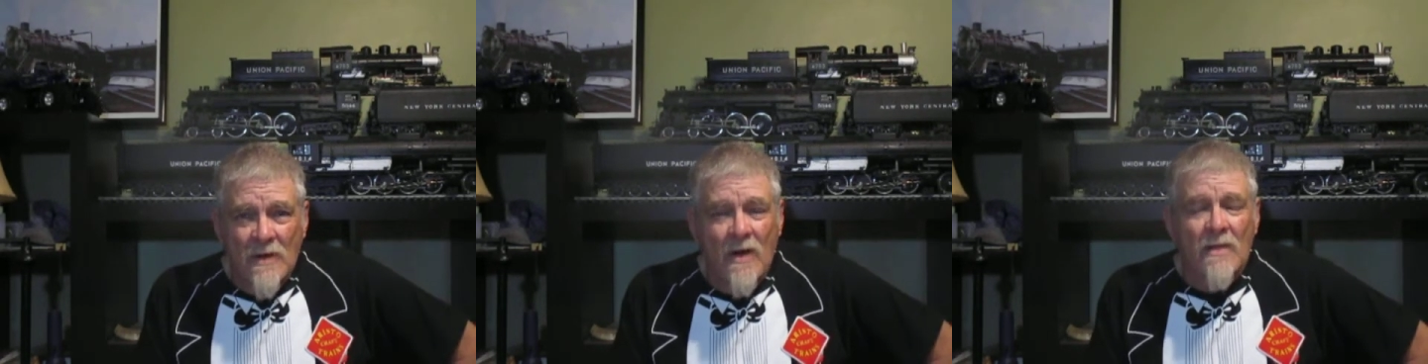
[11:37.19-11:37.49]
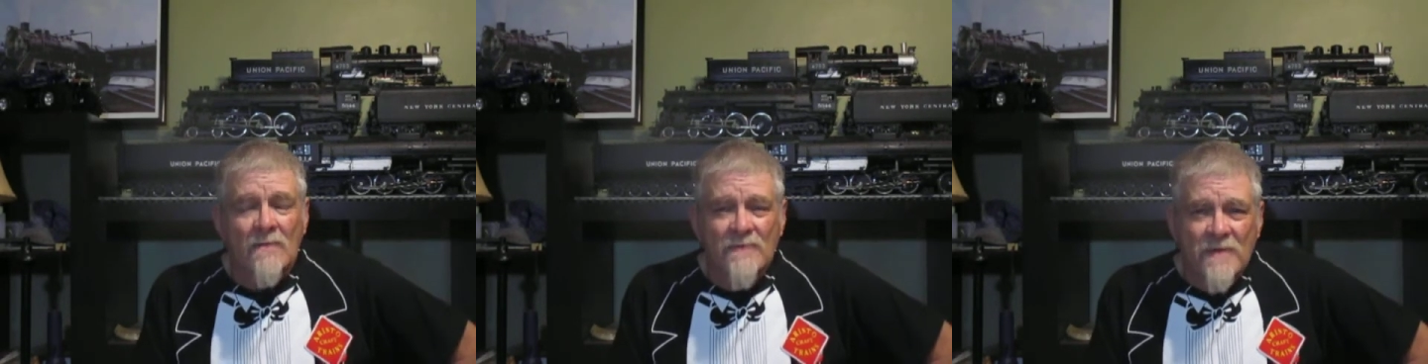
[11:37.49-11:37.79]

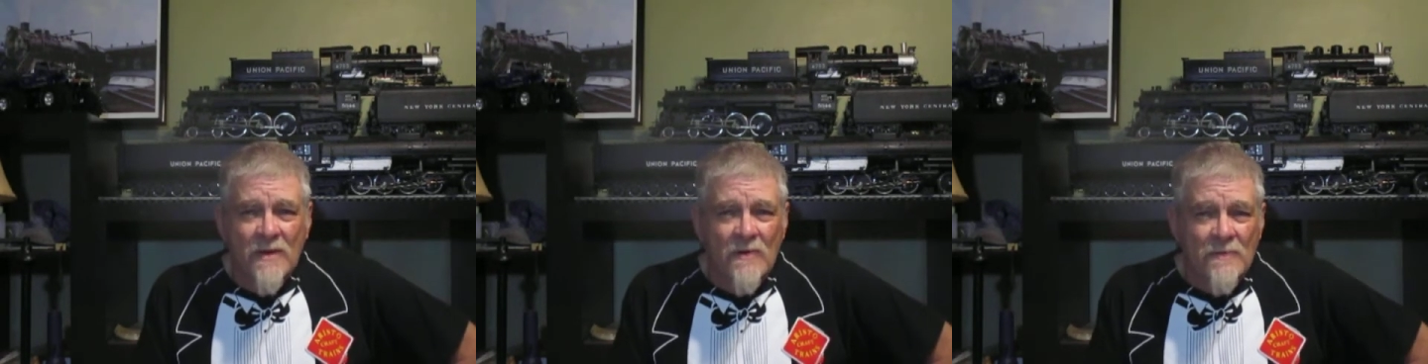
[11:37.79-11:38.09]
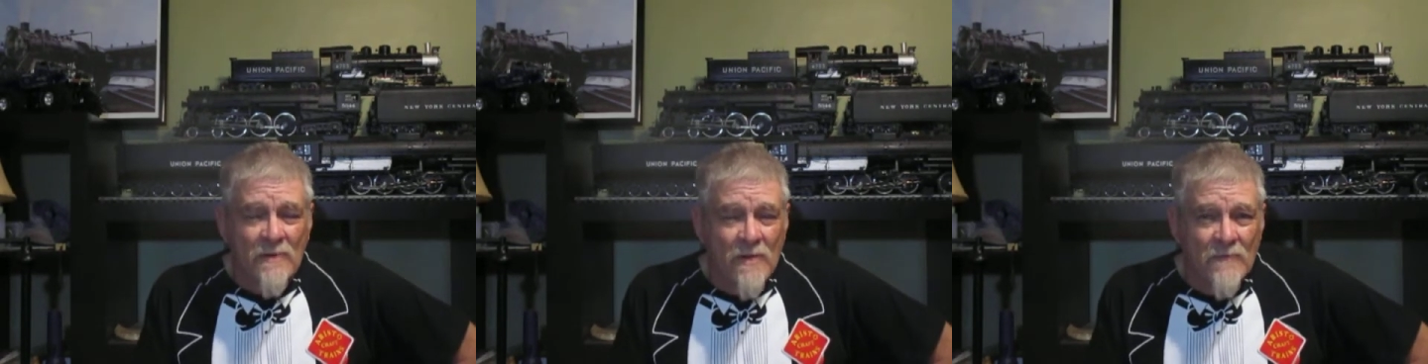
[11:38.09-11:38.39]
All of his
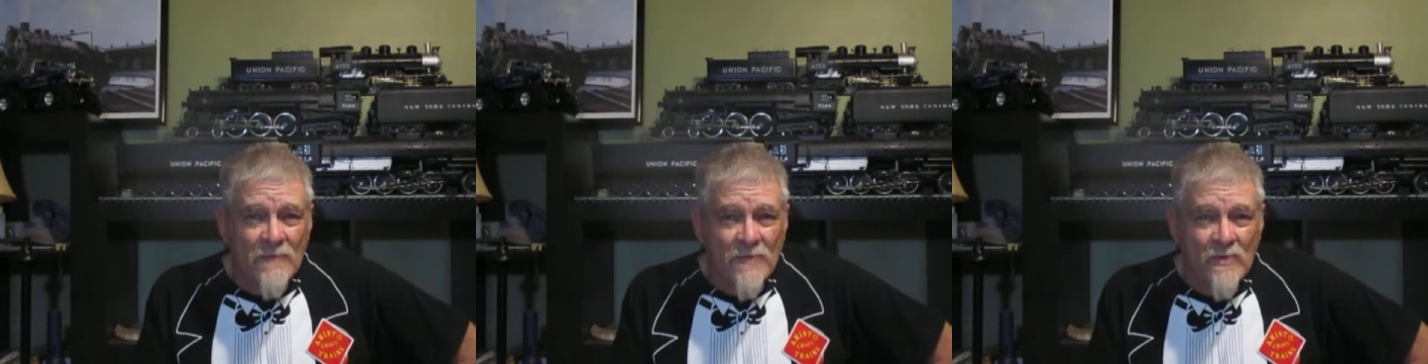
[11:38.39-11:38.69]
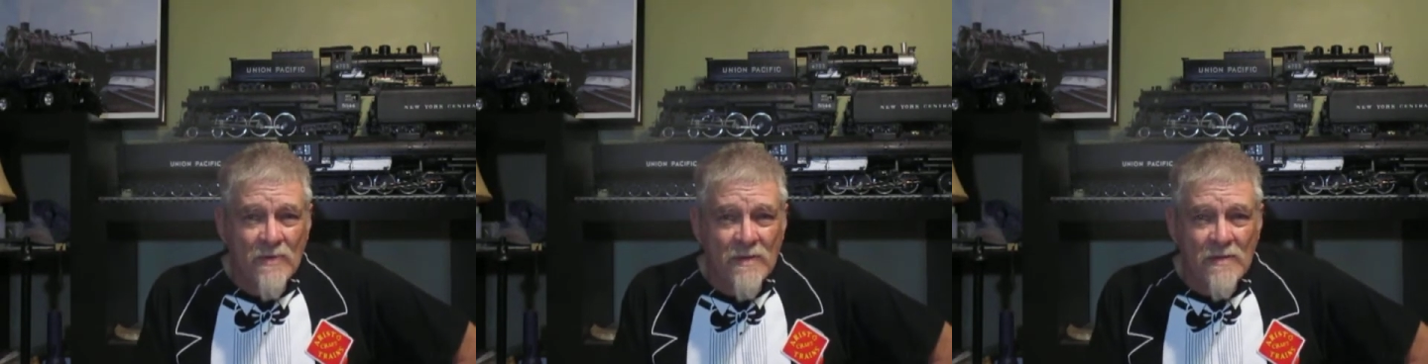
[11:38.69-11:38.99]
character, all of his
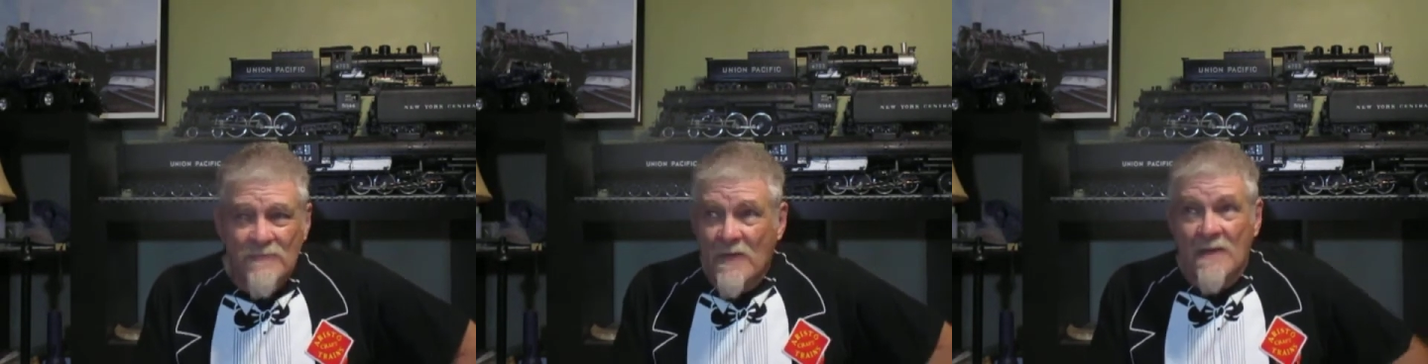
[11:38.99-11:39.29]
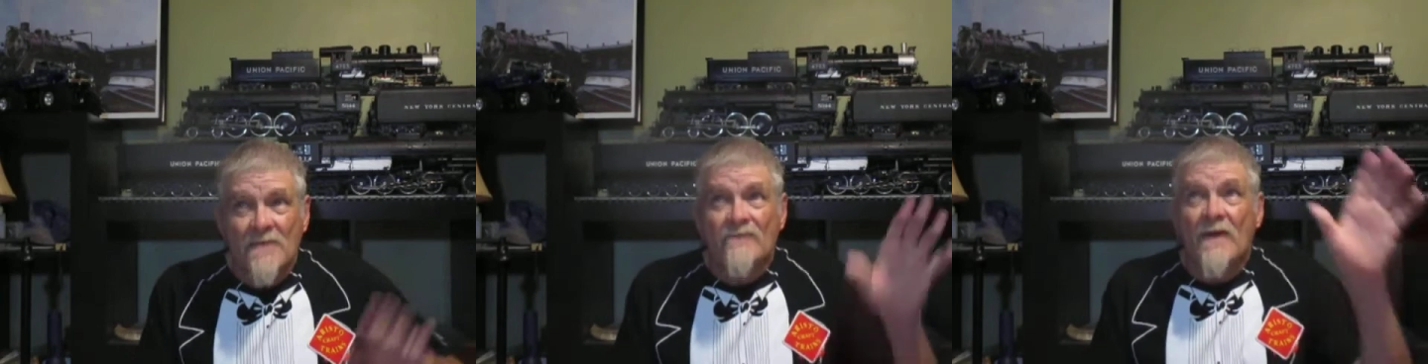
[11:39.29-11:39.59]
who he is, not
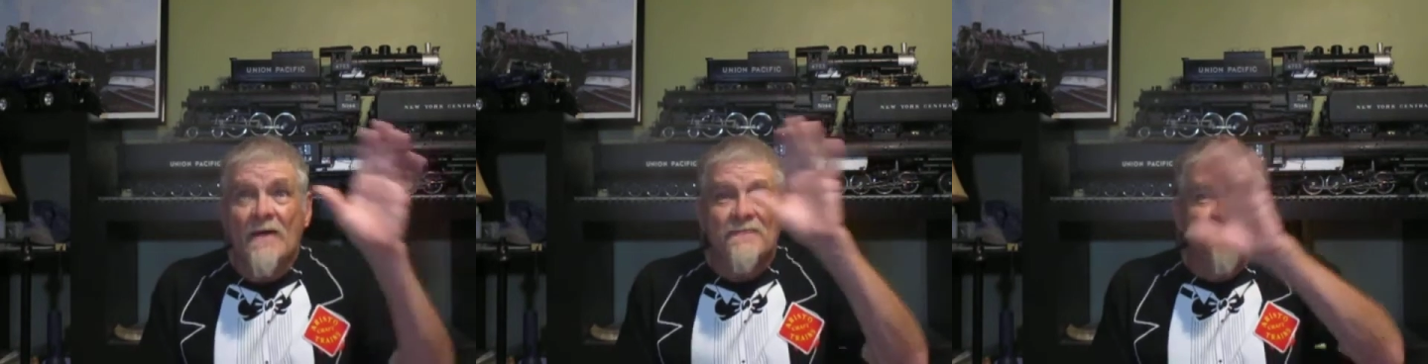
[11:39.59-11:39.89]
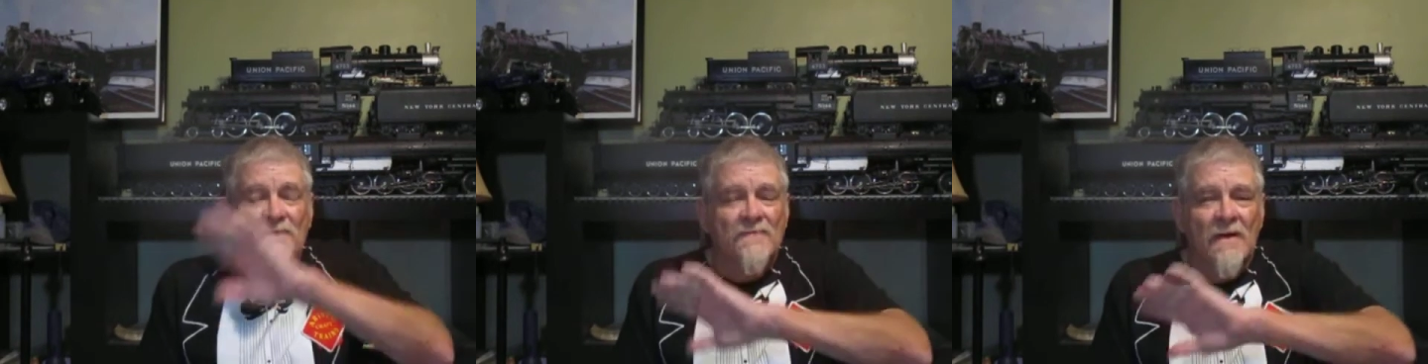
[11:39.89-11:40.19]
his
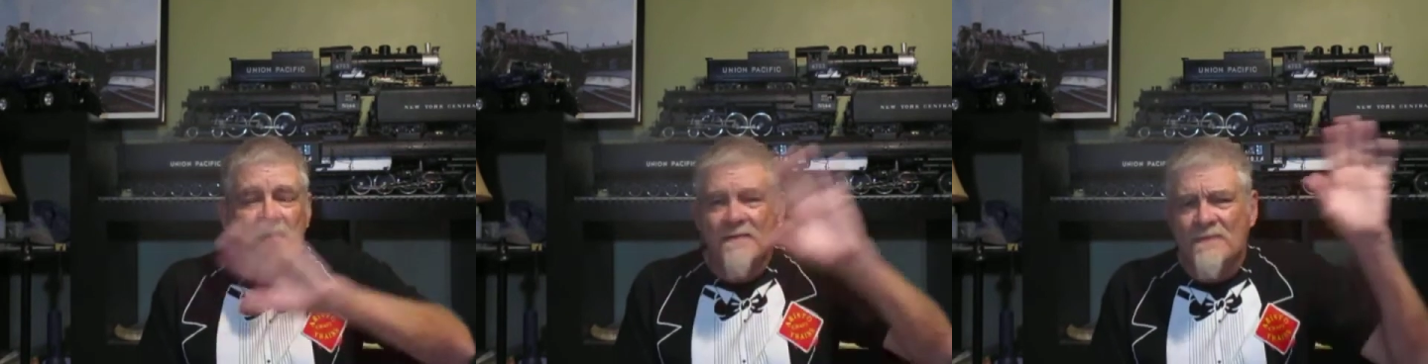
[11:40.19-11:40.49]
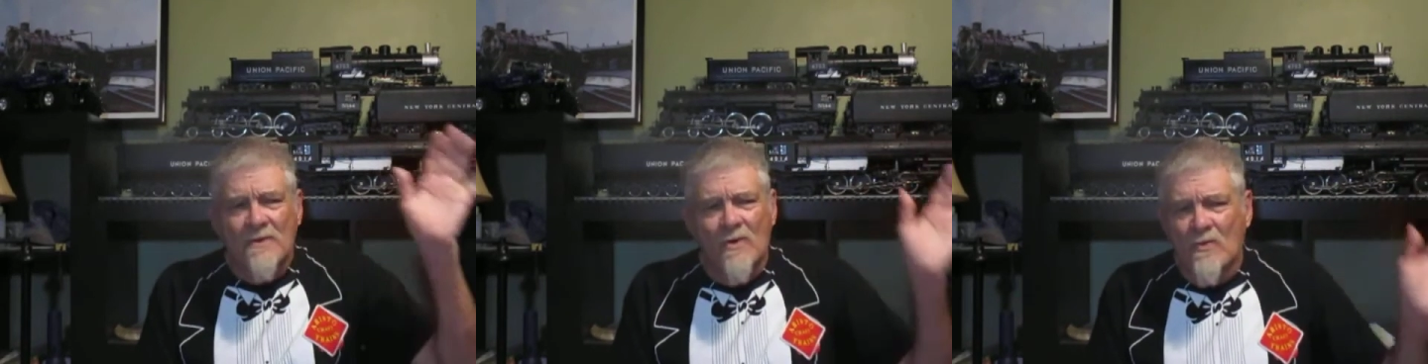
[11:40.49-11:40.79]
vastness, not he's
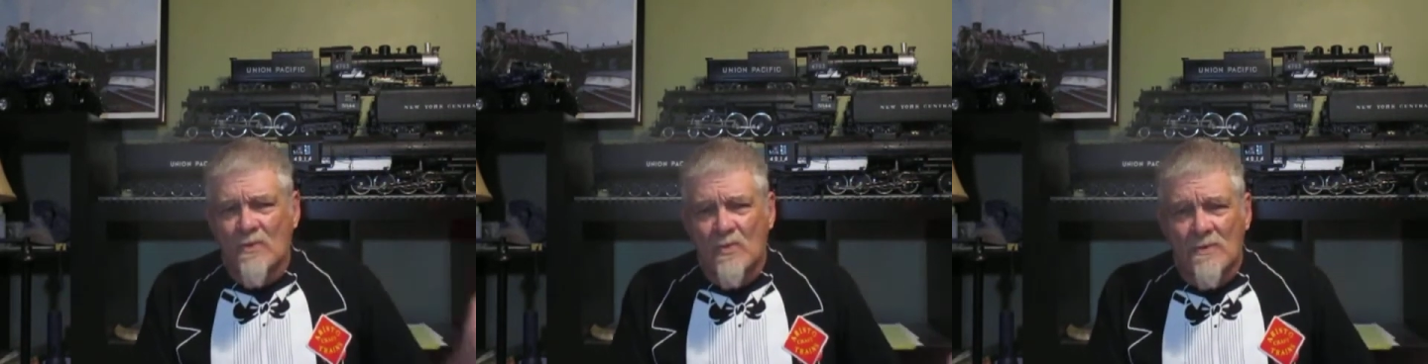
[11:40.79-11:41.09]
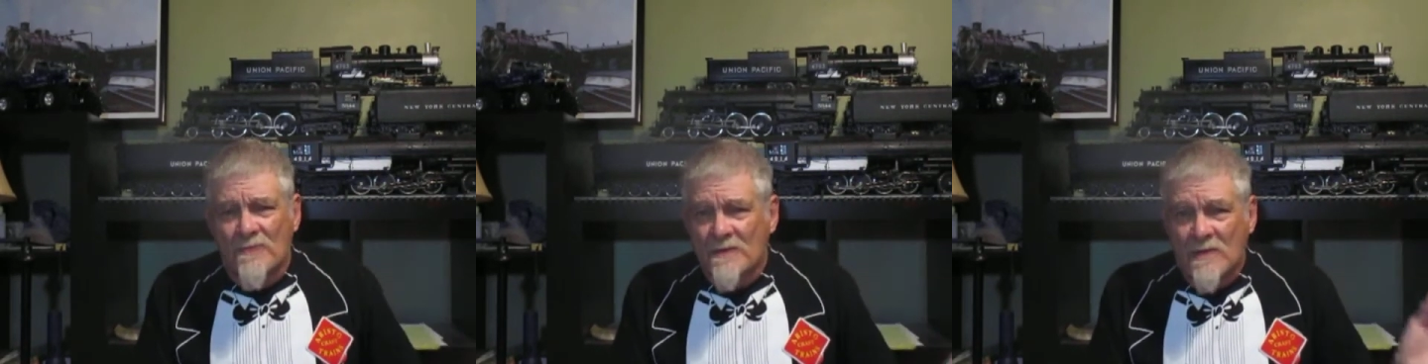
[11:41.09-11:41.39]
still holding the
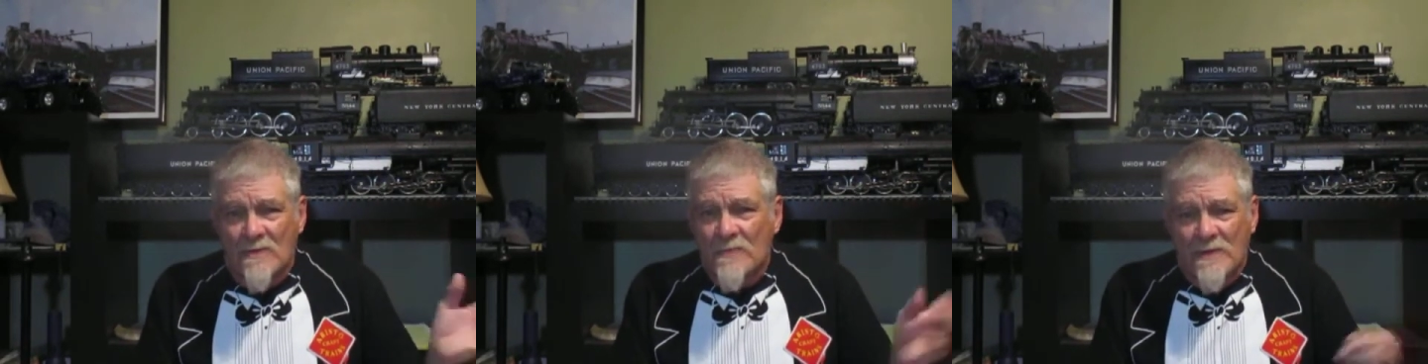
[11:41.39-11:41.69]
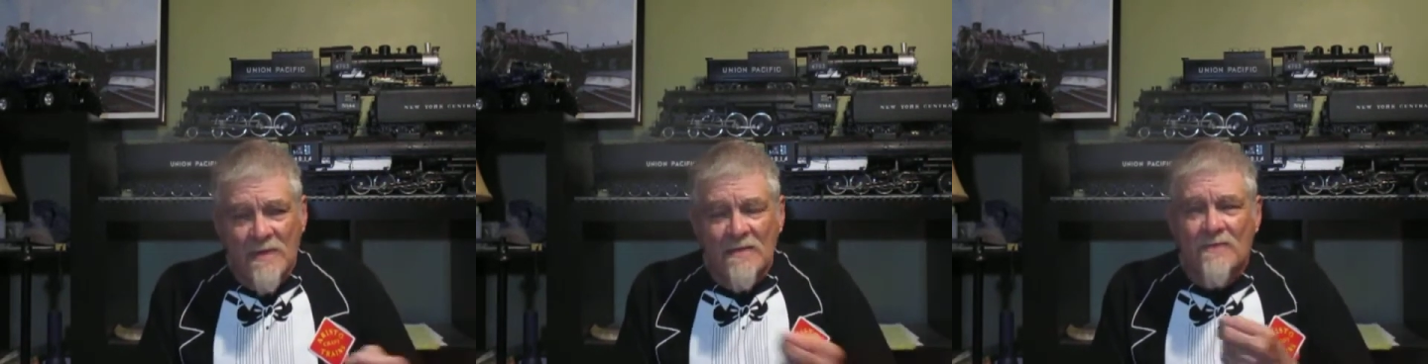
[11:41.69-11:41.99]
world together, but
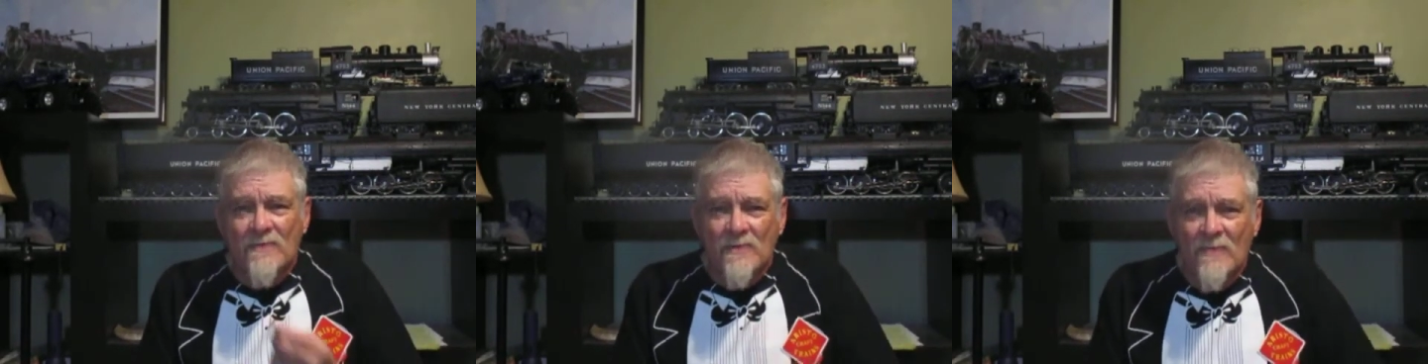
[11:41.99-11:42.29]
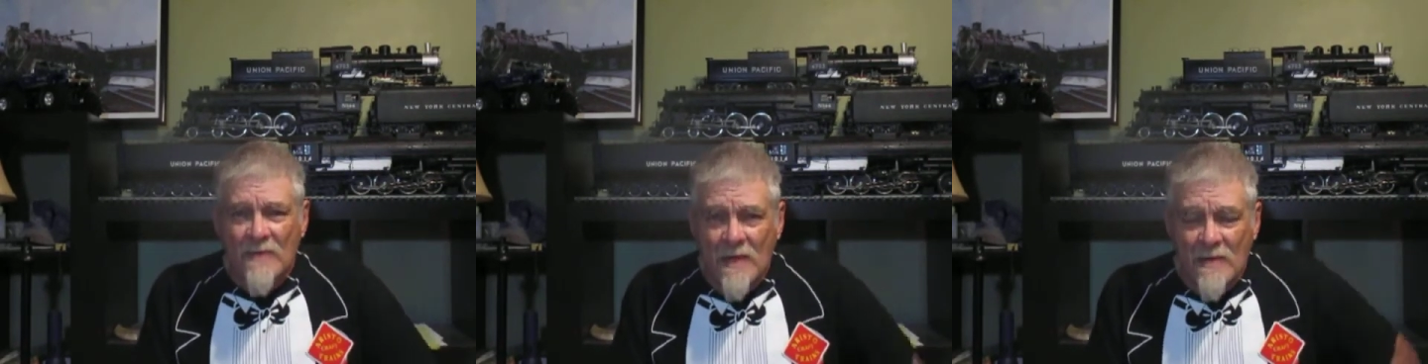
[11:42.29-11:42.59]
he can do
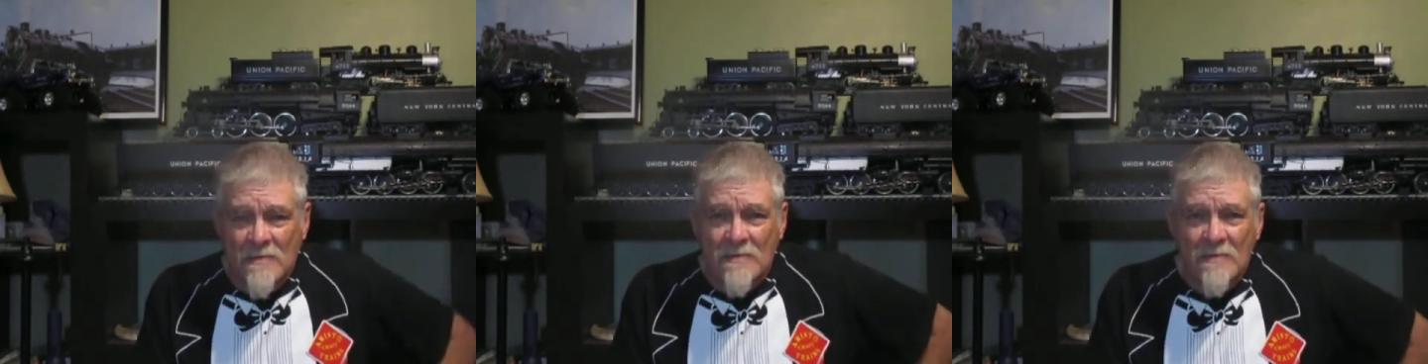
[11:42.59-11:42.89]
that.